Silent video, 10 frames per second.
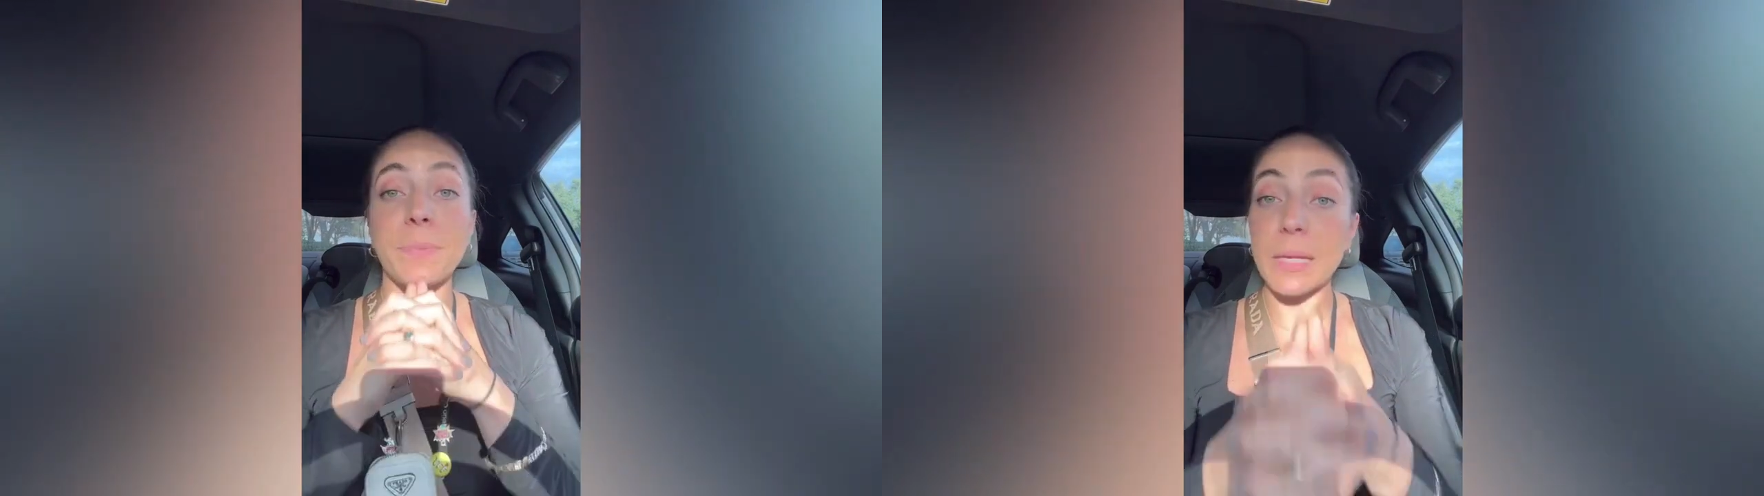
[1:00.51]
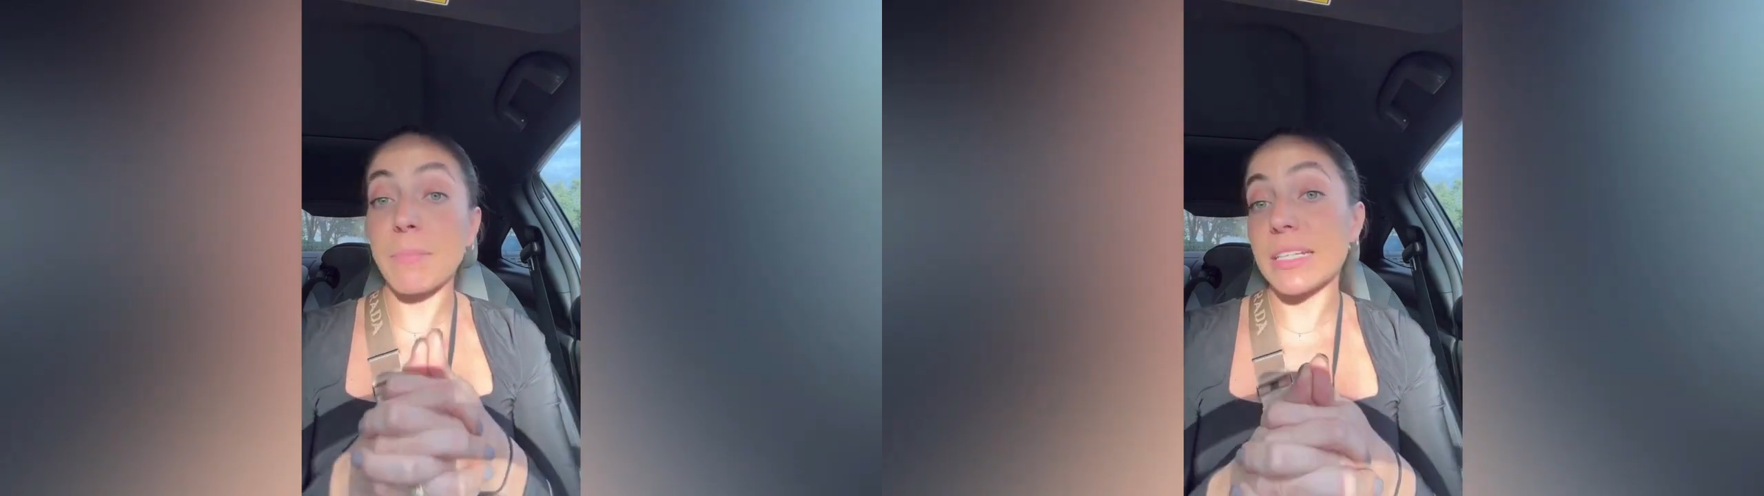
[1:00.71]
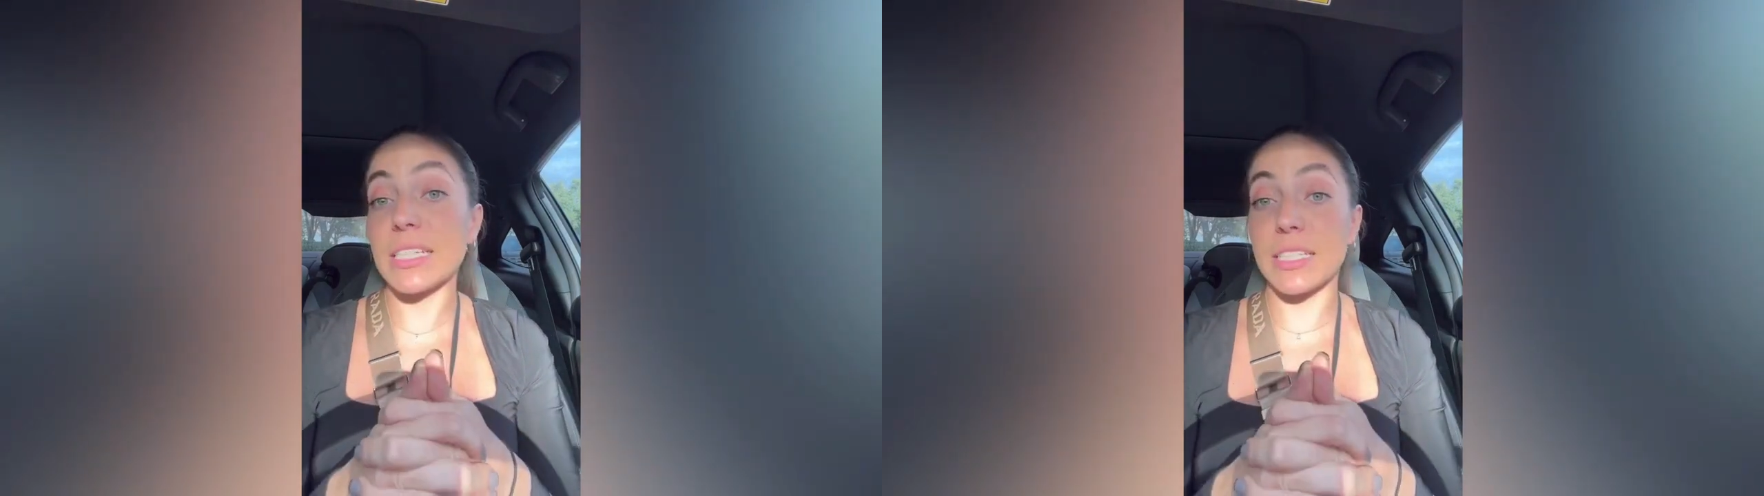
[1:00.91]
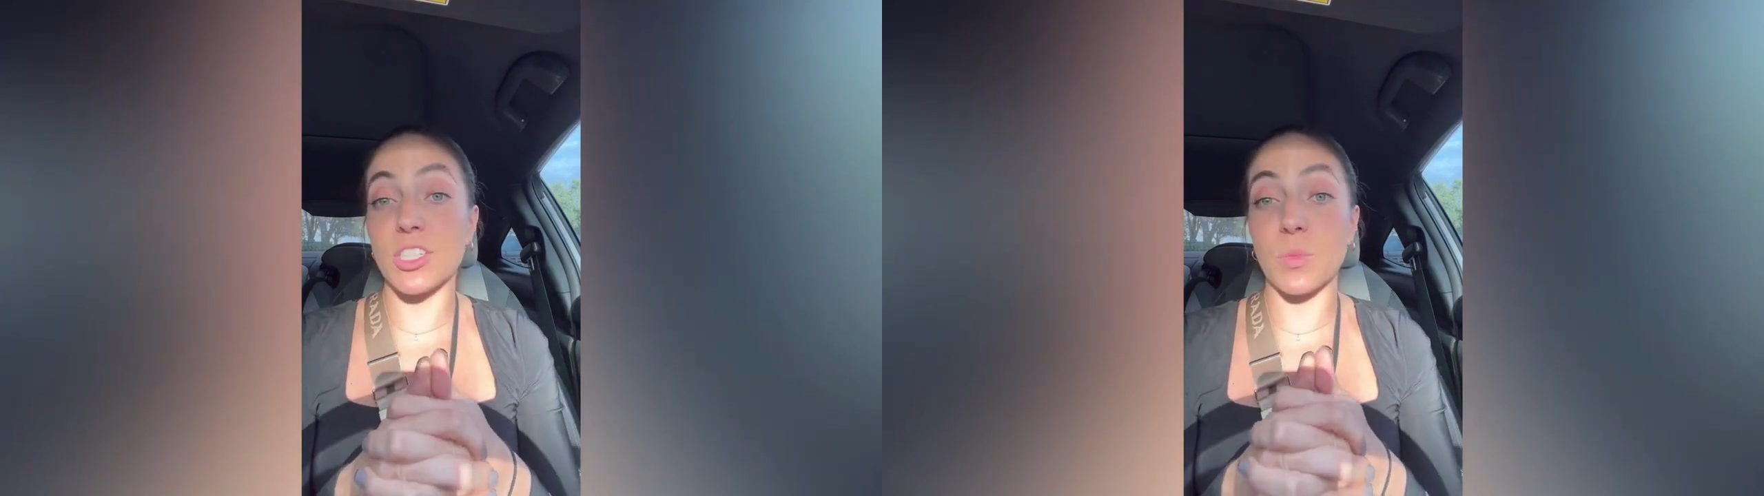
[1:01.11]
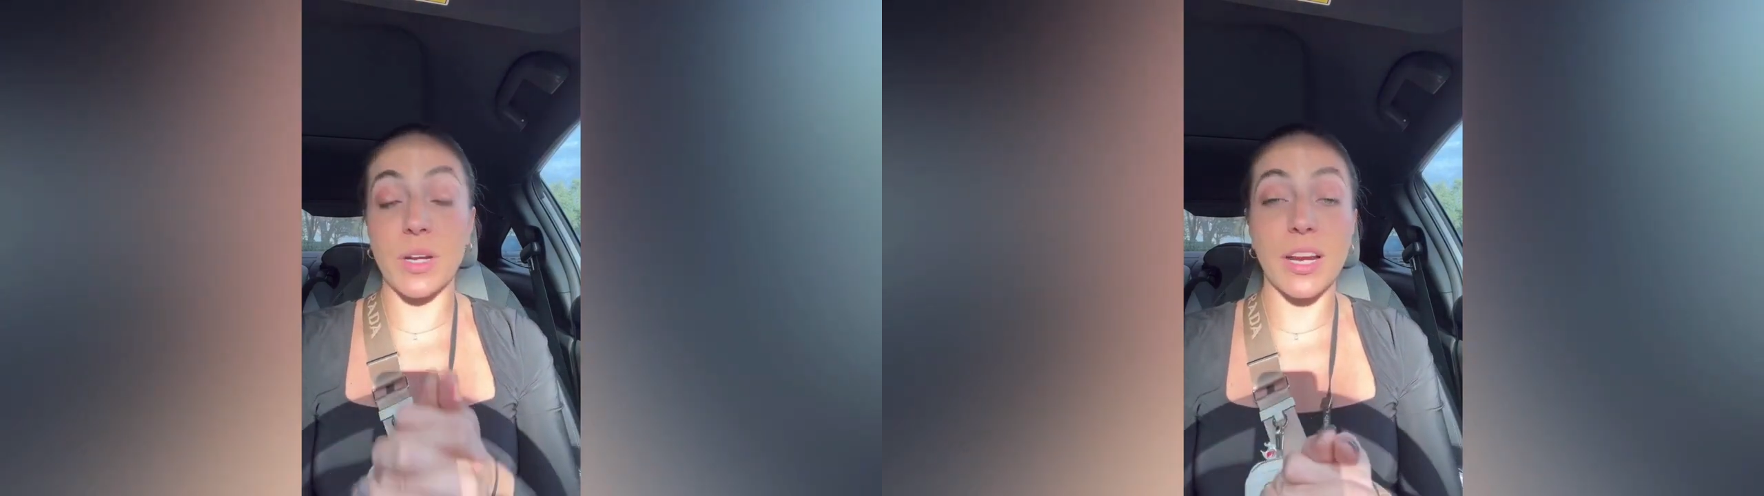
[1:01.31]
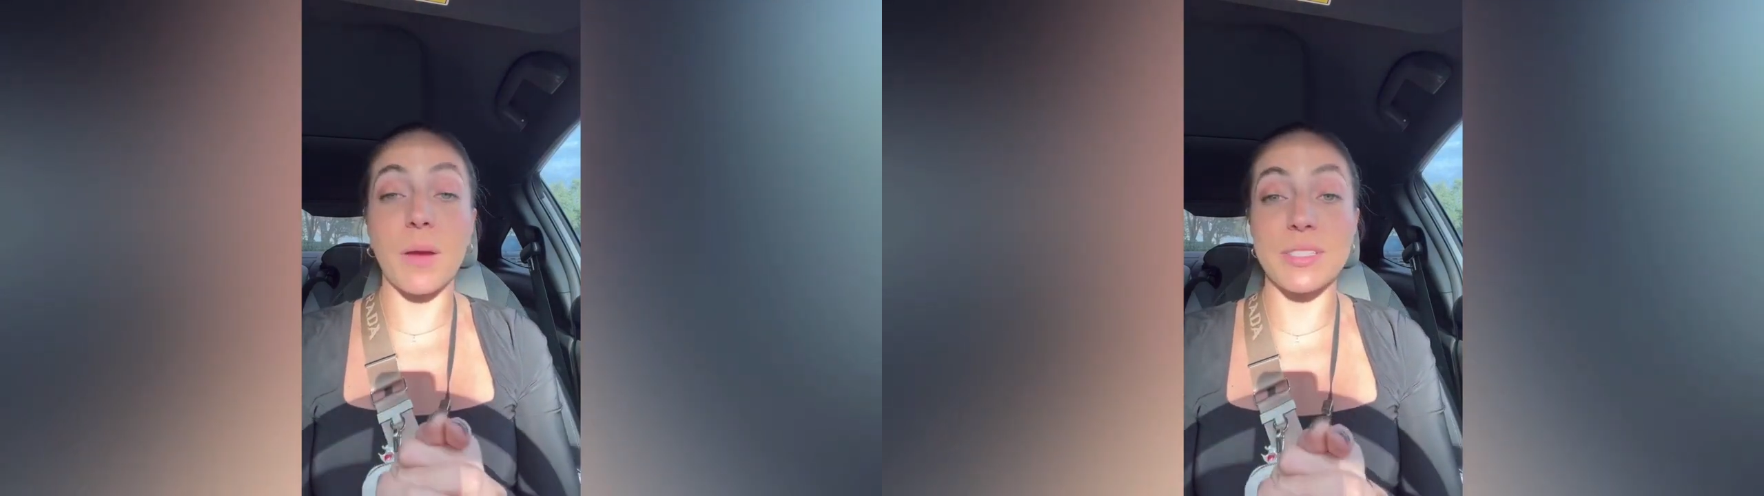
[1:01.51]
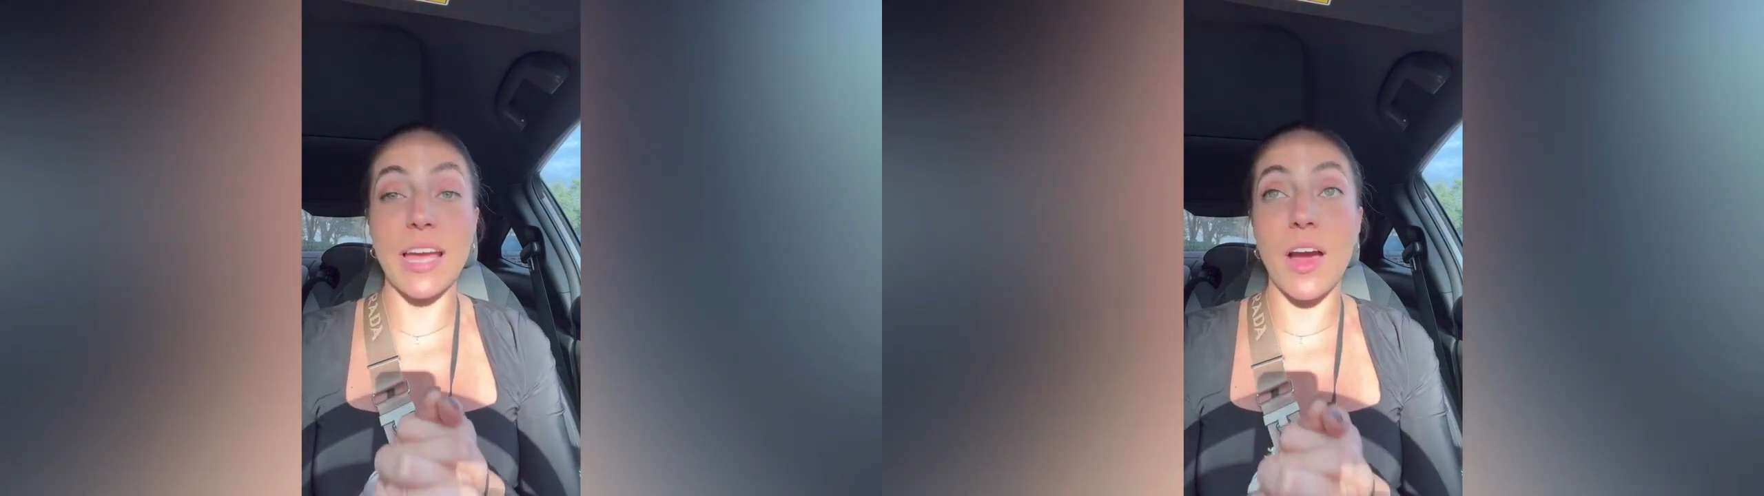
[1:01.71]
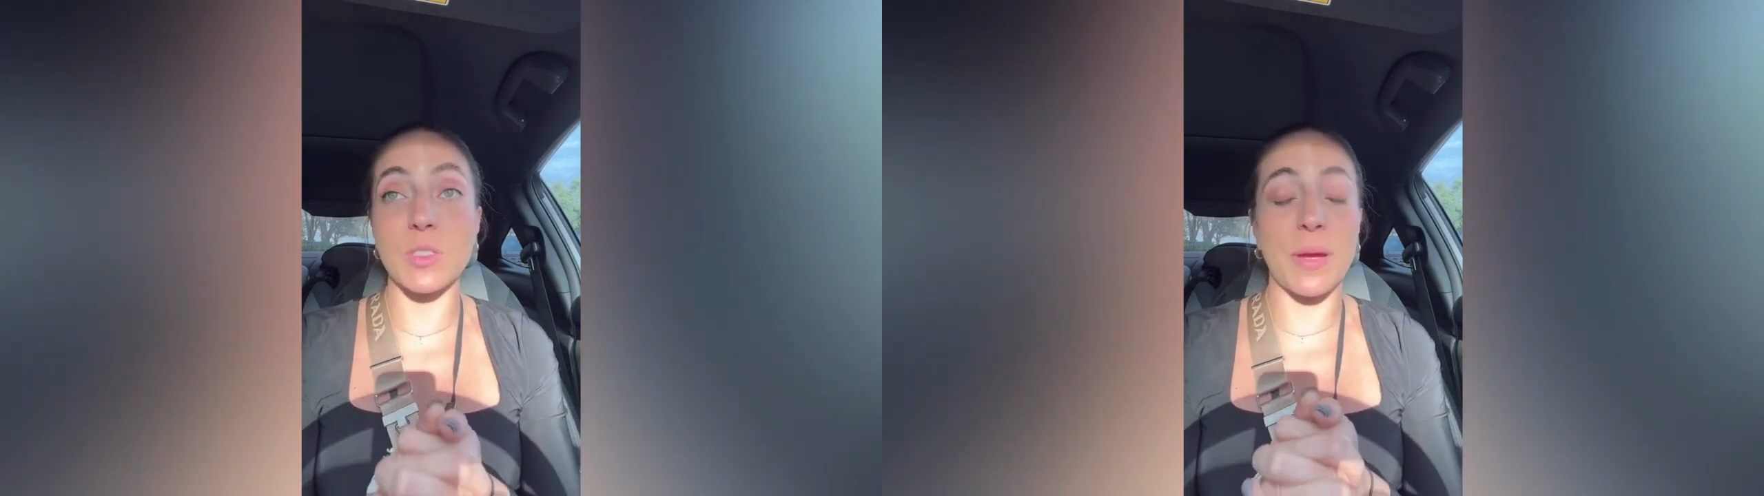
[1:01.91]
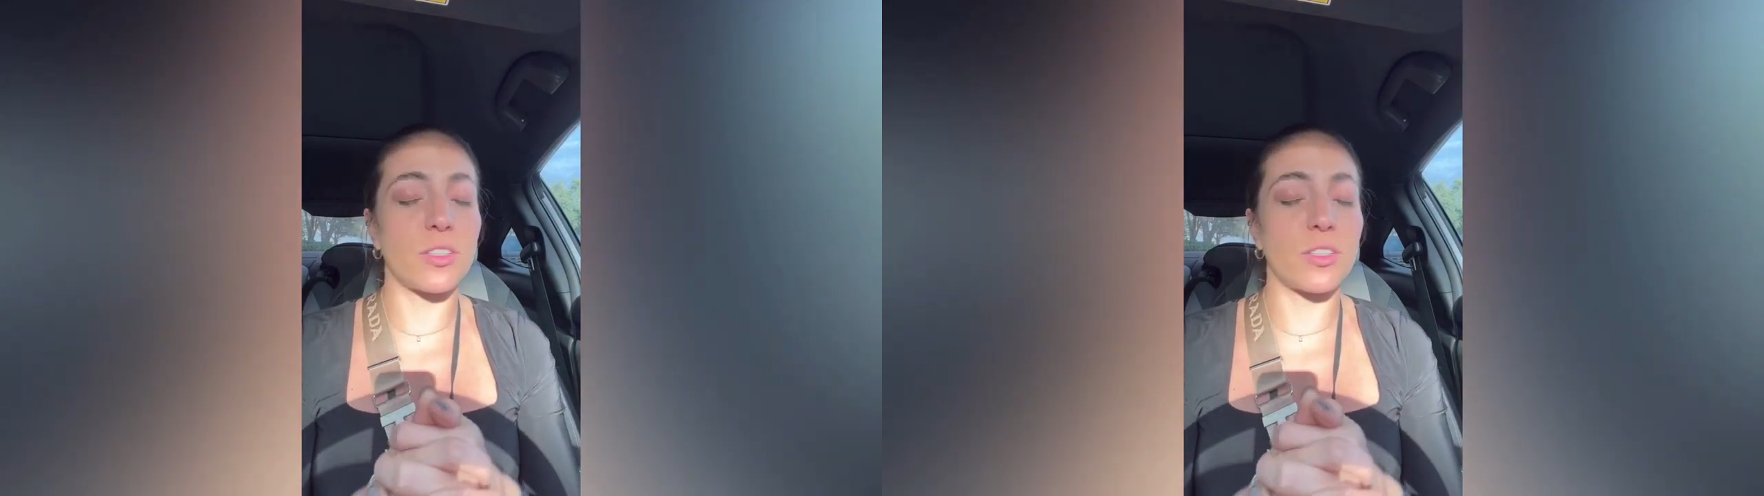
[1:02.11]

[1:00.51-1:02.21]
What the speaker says: in my decision when it comes to house buying.